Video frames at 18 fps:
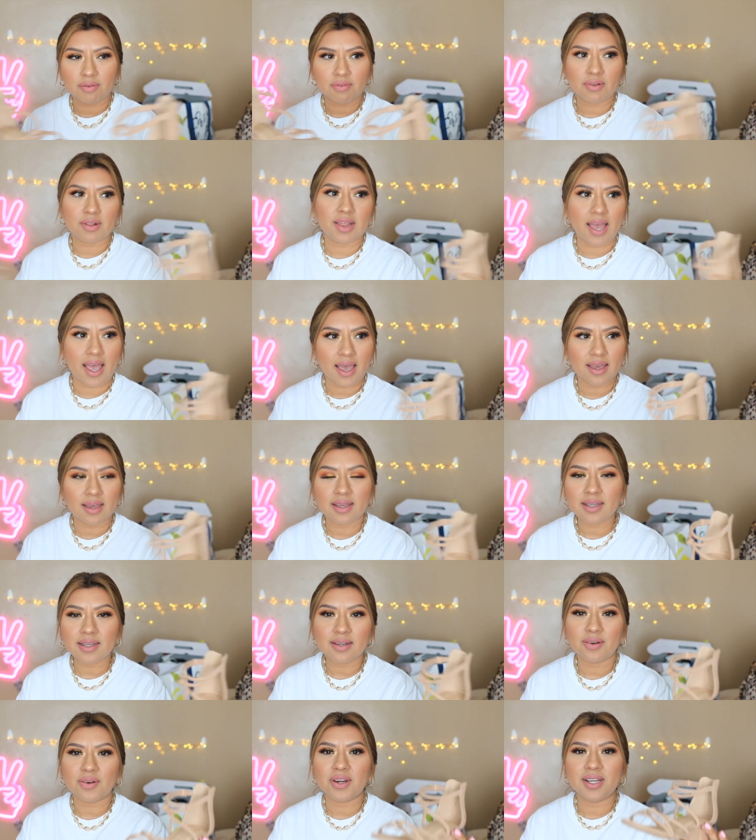
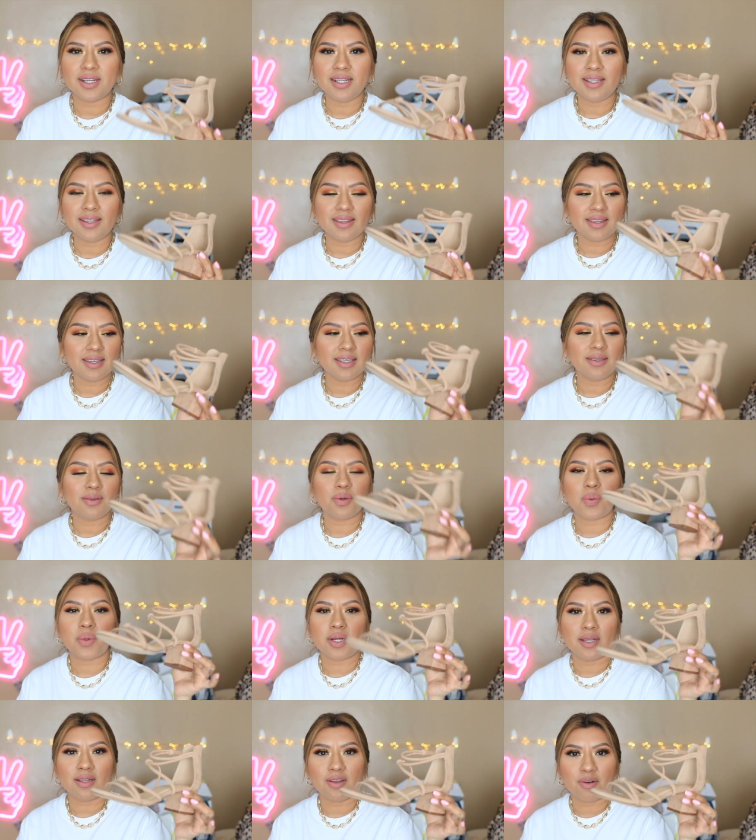flat or anything you
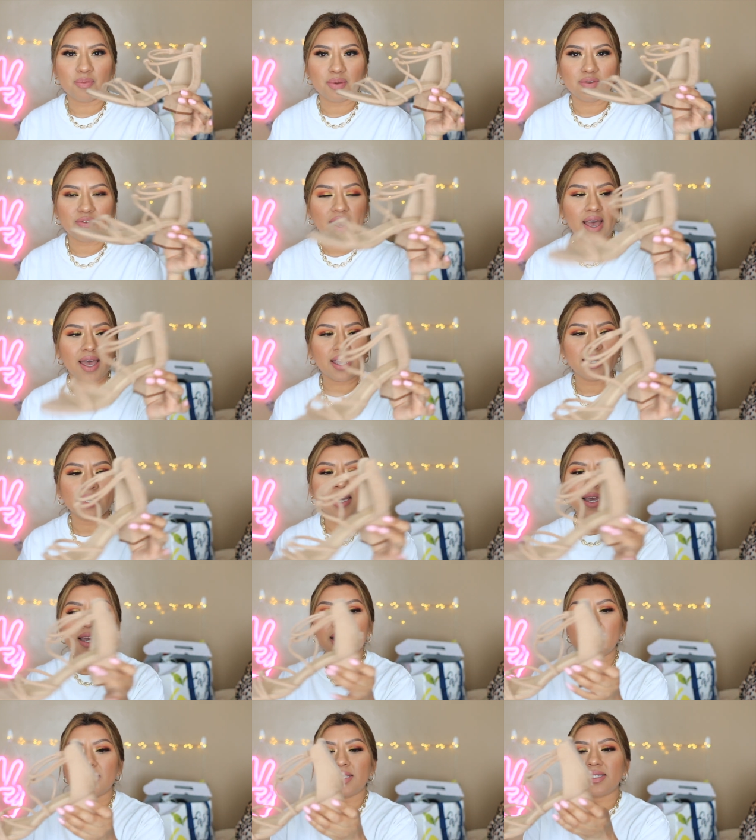want a little bit of height
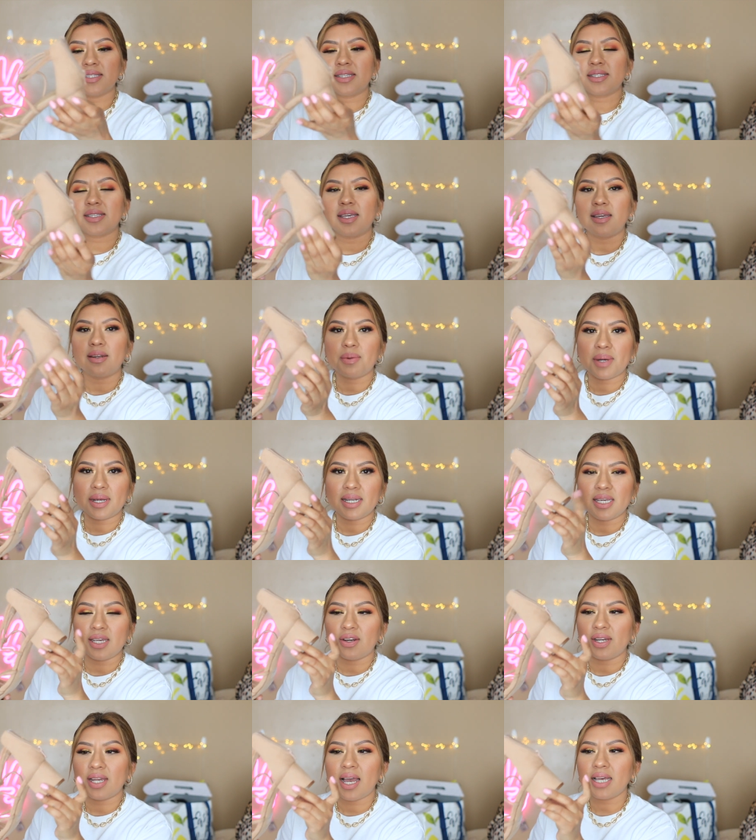this is it right
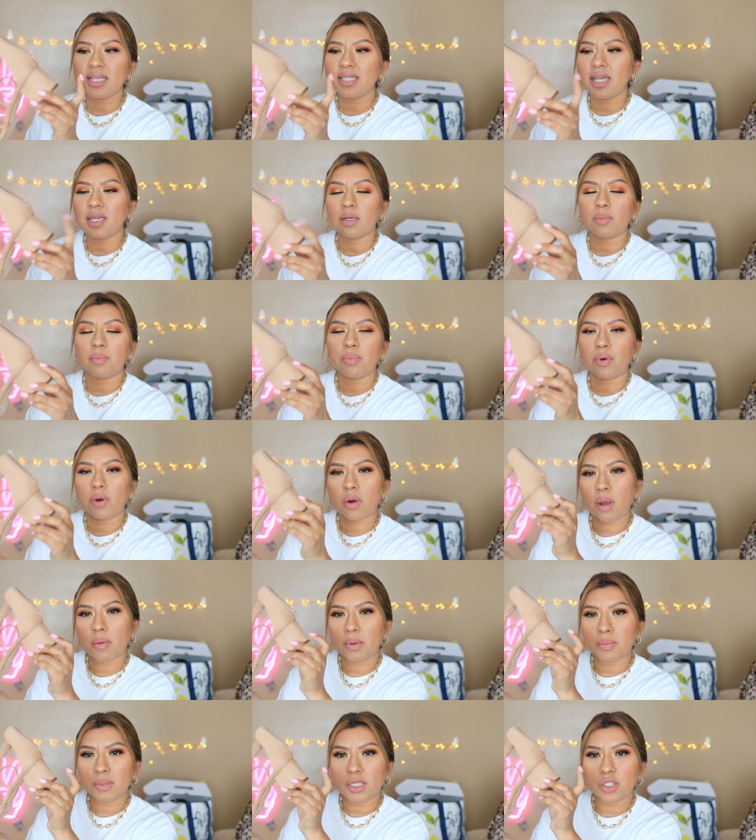here it has like
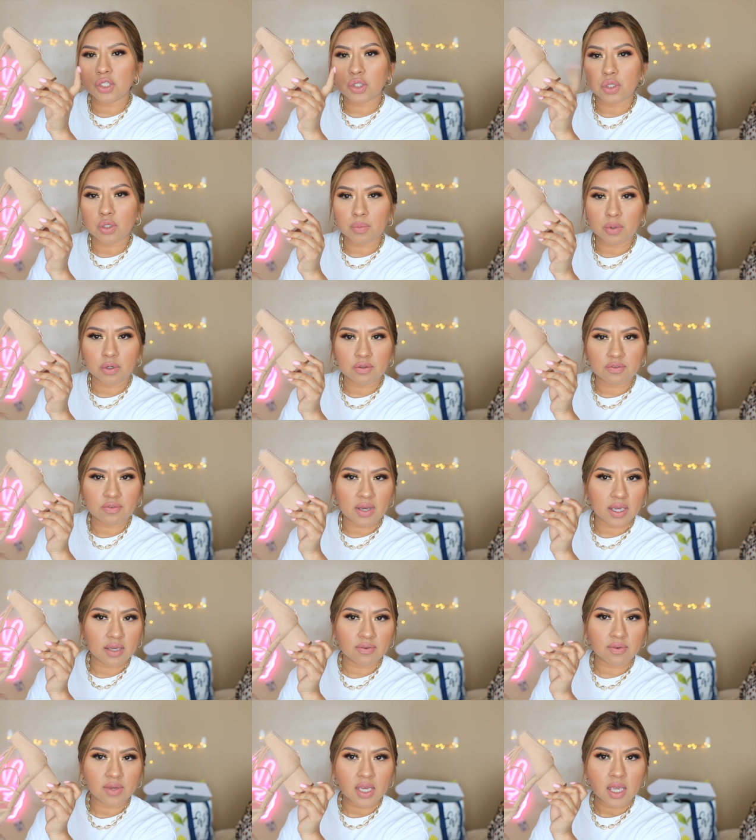probably
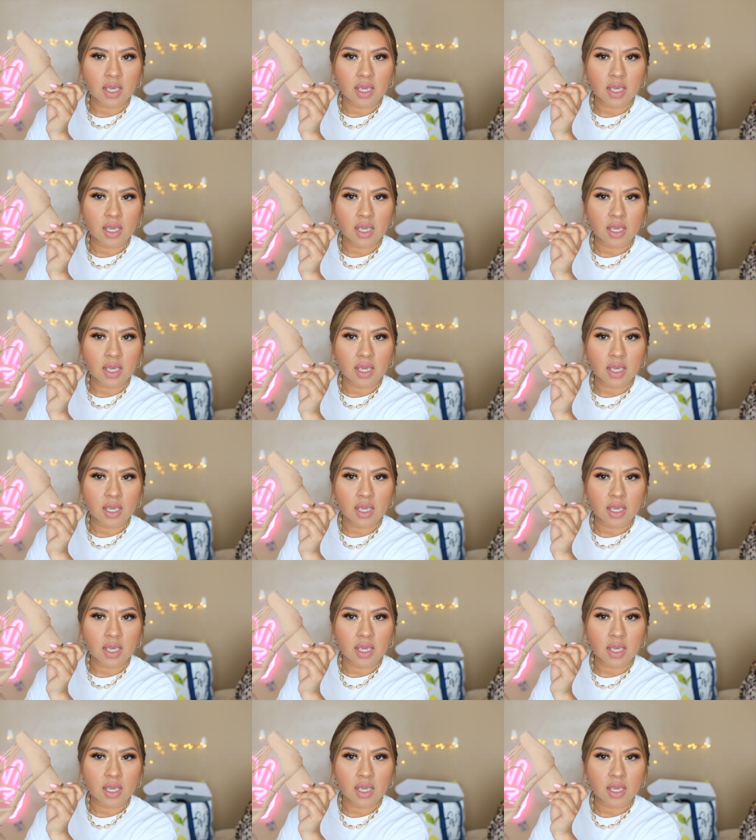2.5